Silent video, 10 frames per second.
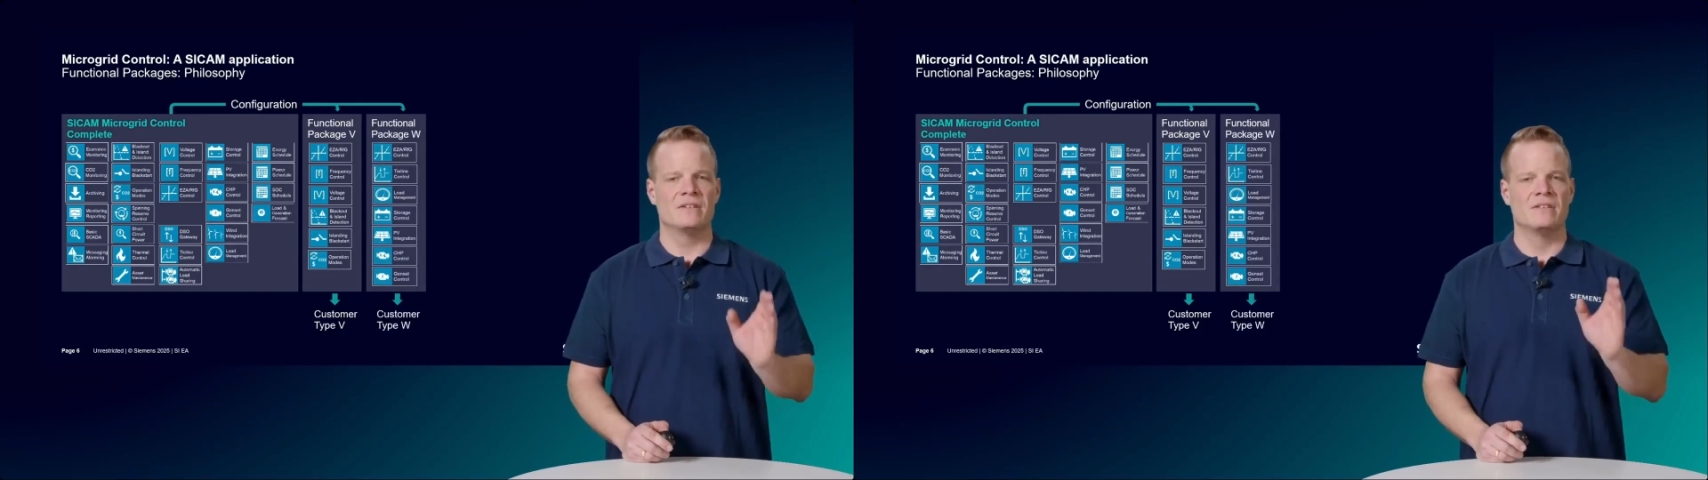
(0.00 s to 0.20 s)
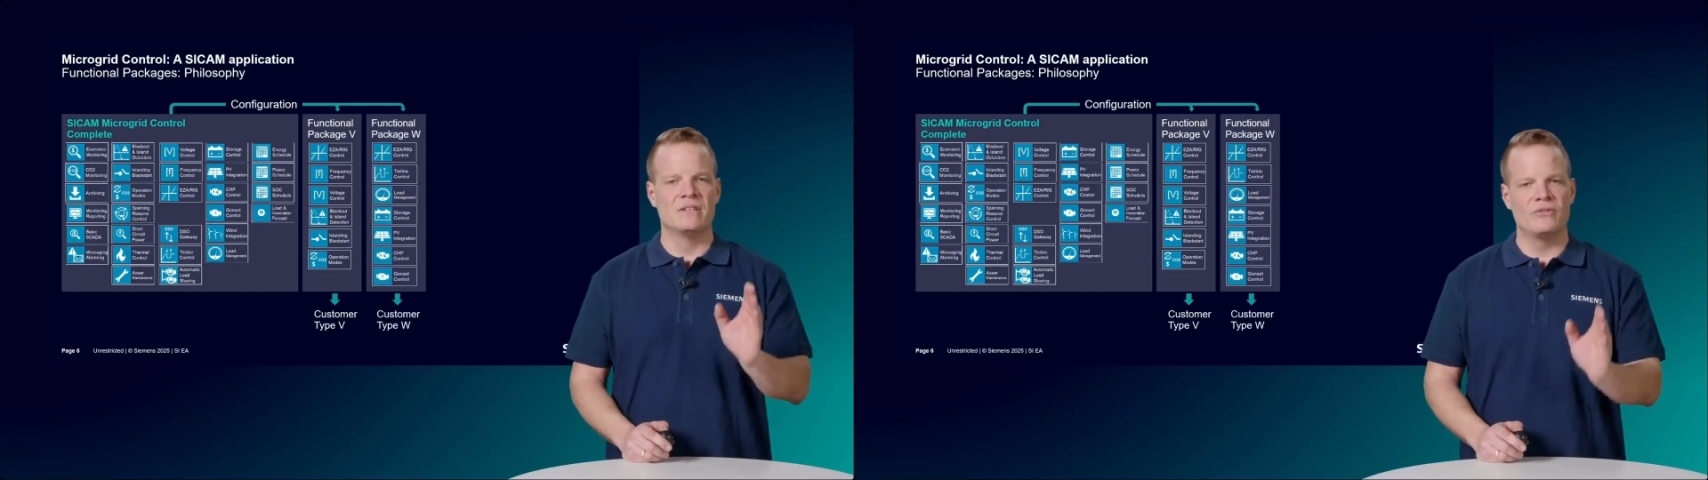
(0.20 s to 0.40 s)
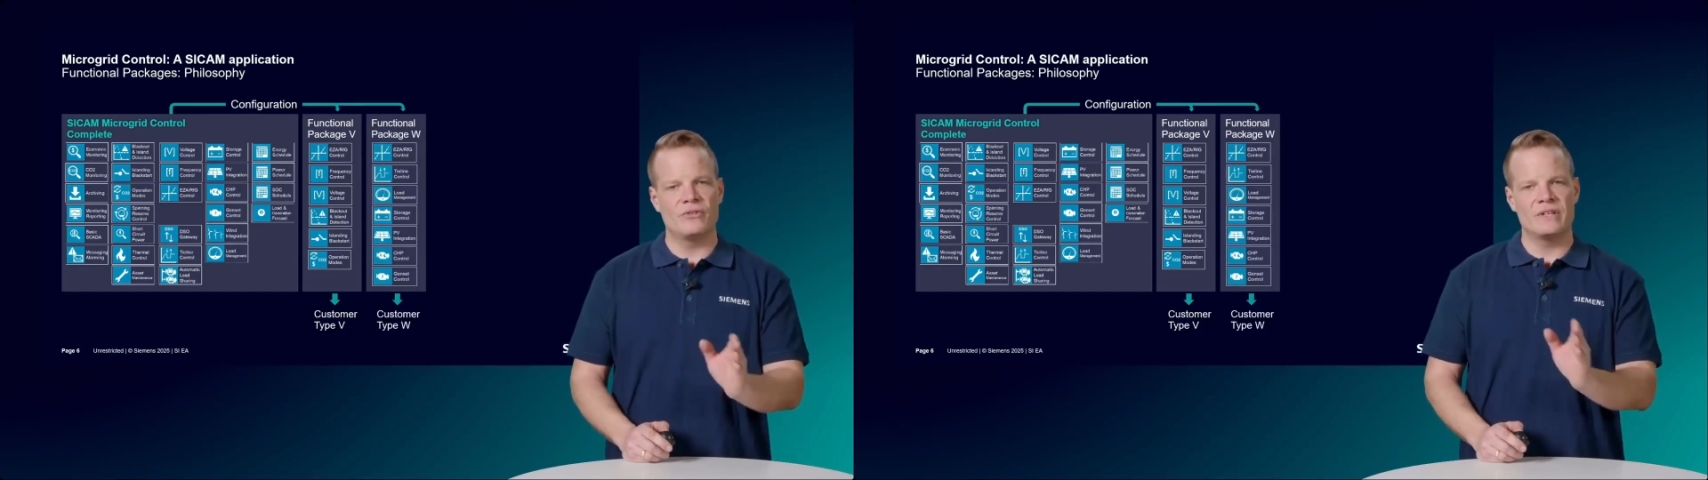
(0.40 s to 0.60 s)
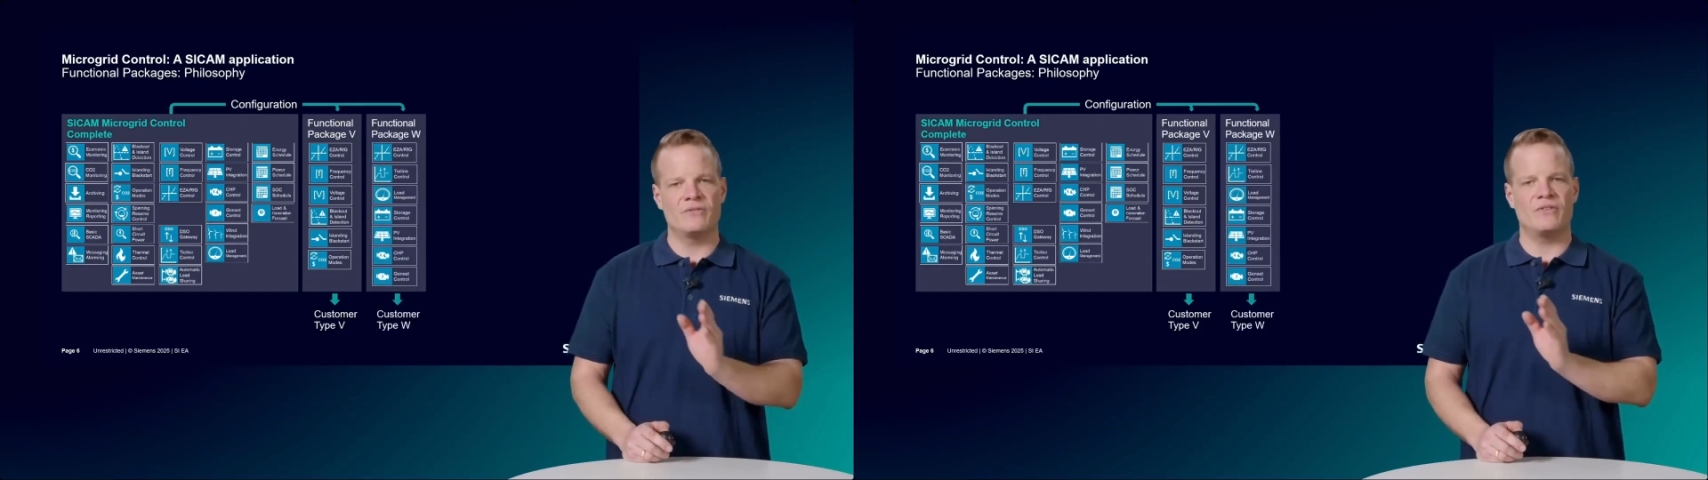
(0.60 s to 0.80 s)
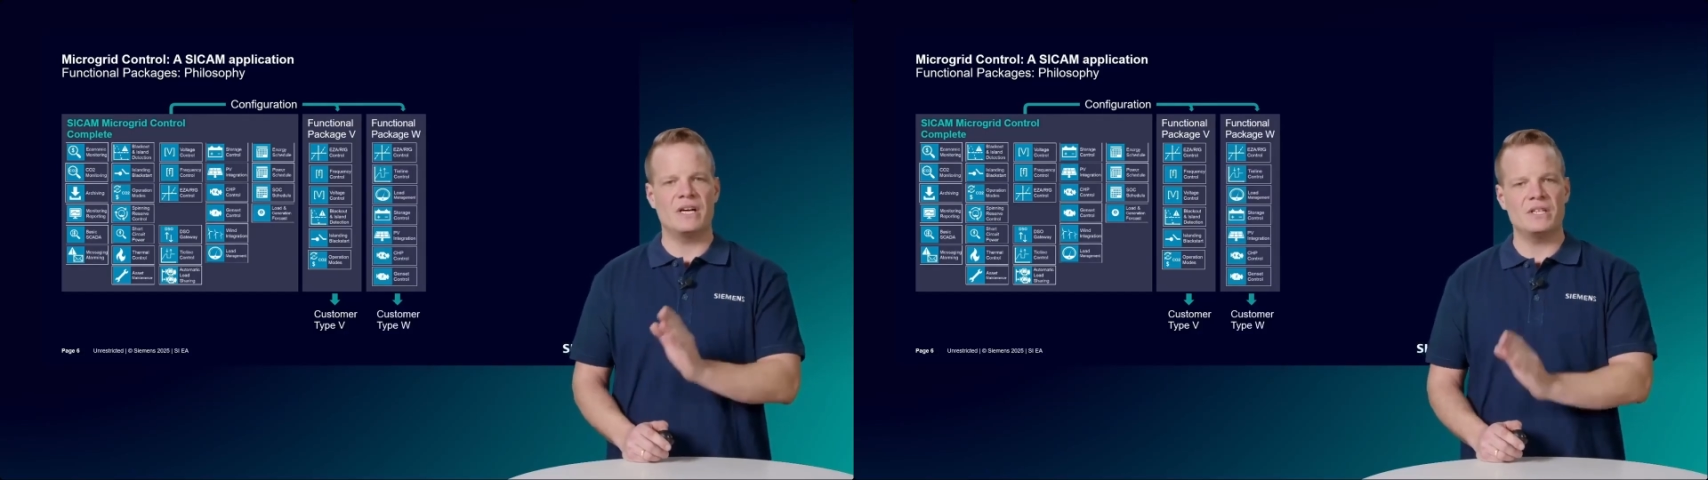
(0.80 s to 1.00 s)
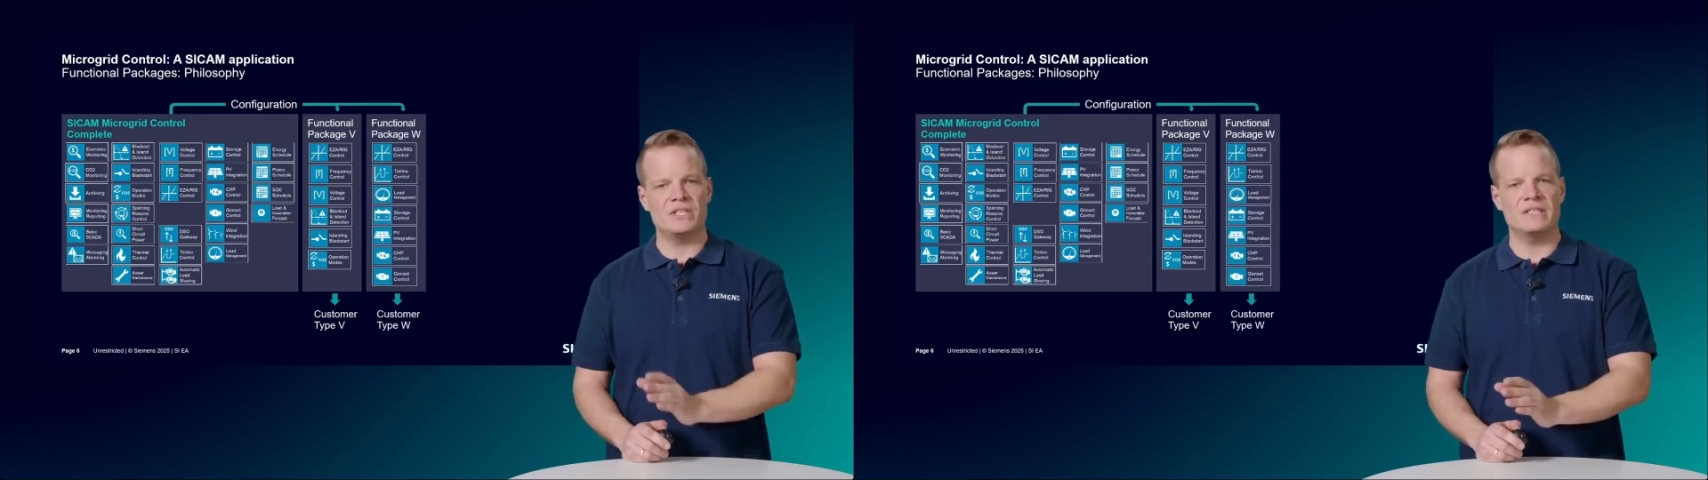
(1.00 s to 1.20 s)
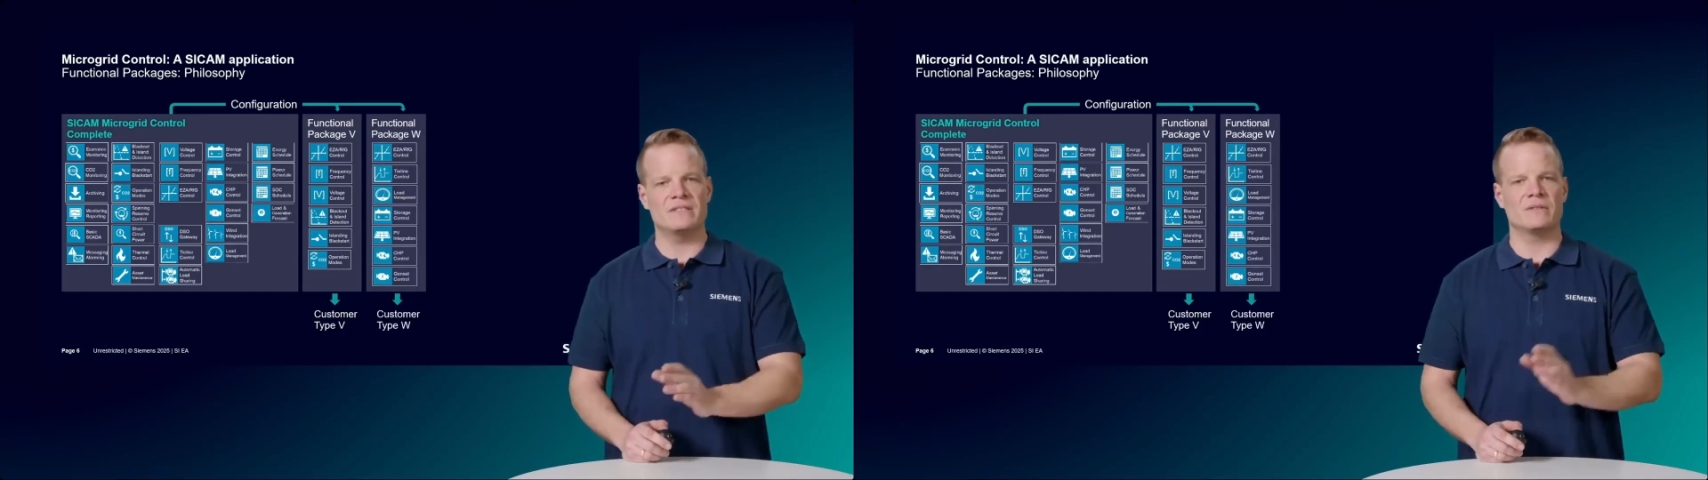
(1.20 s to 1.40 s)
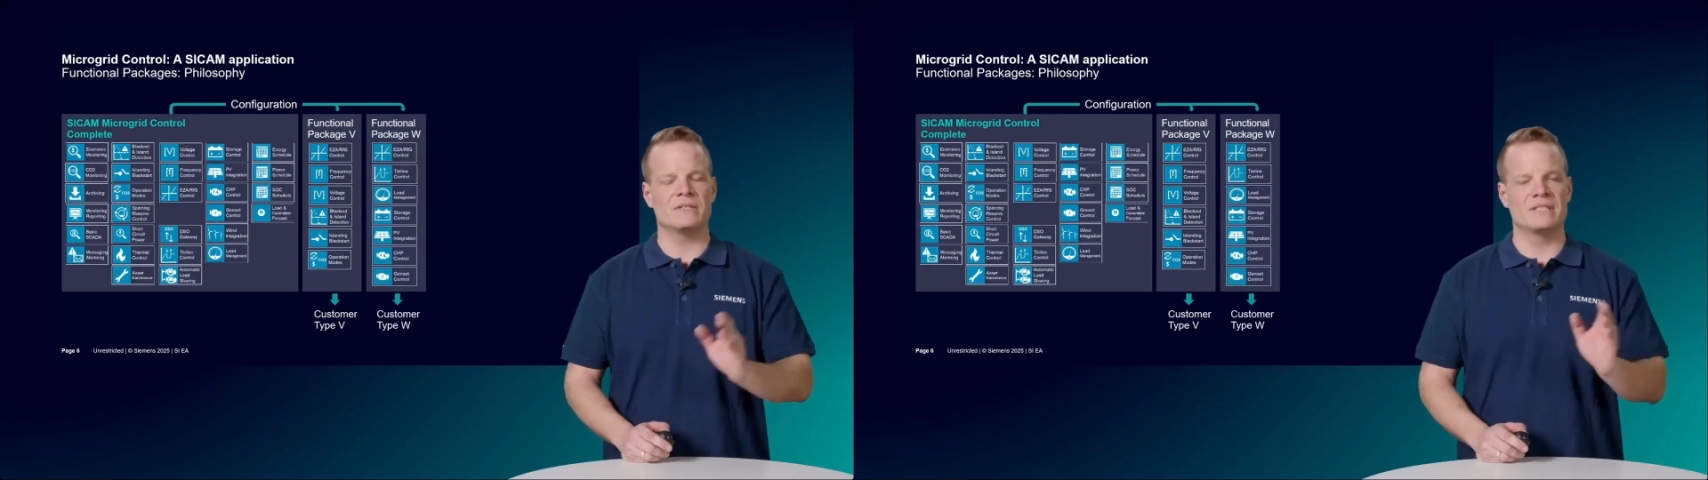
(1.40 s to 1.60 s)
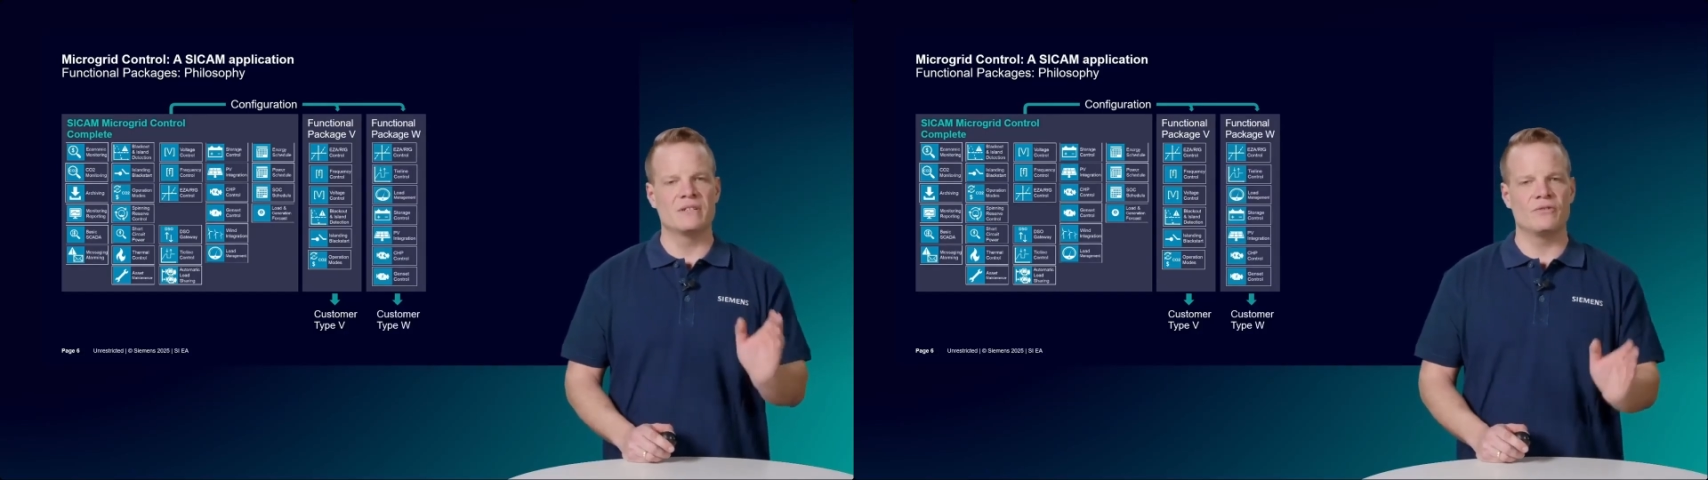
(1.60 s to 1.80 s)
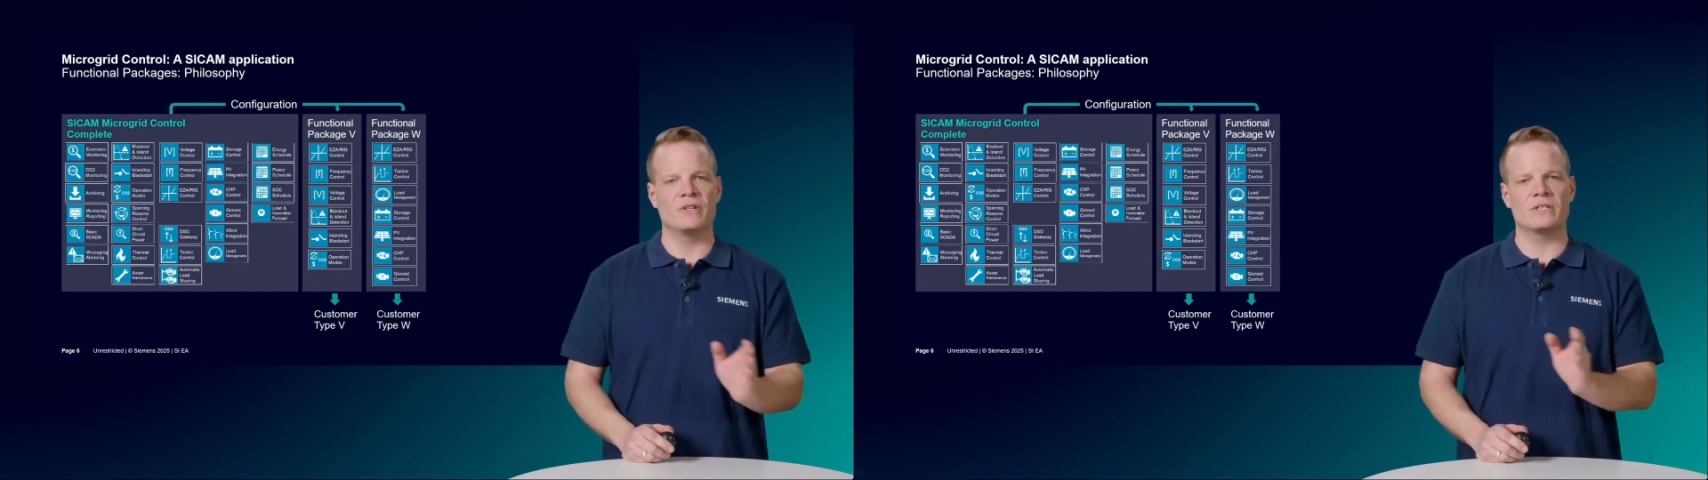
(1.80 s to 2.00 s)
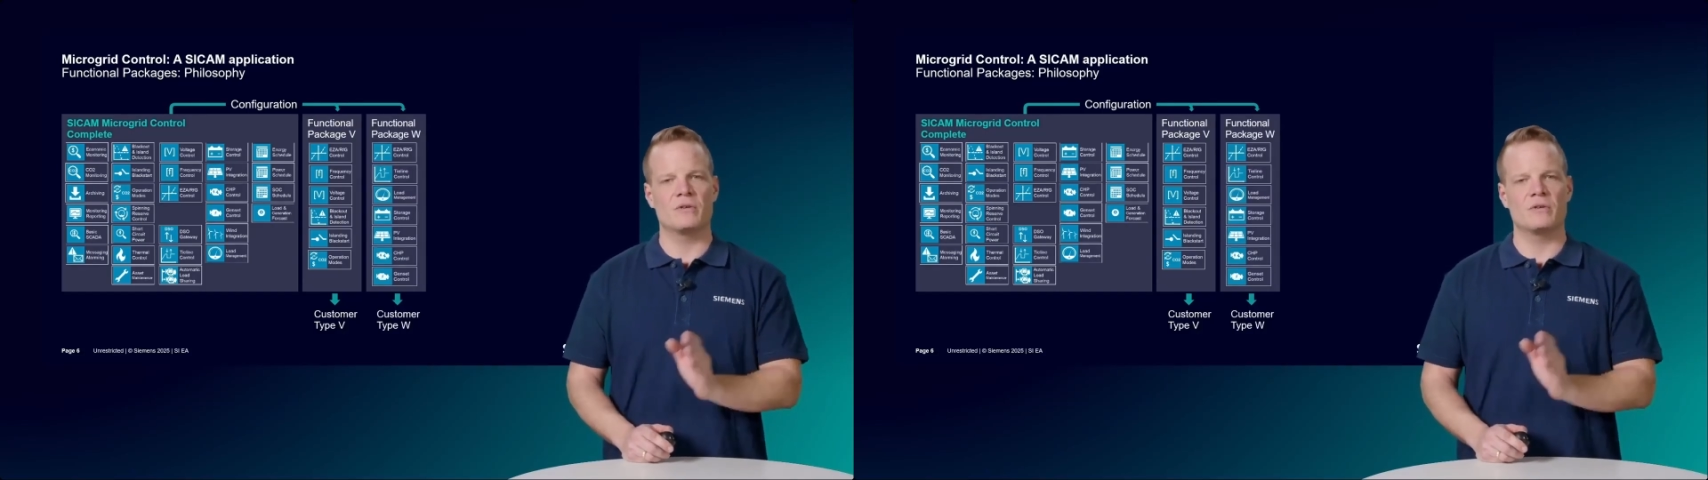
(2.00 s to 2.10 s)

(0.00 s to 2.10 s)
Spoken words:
different functions or a different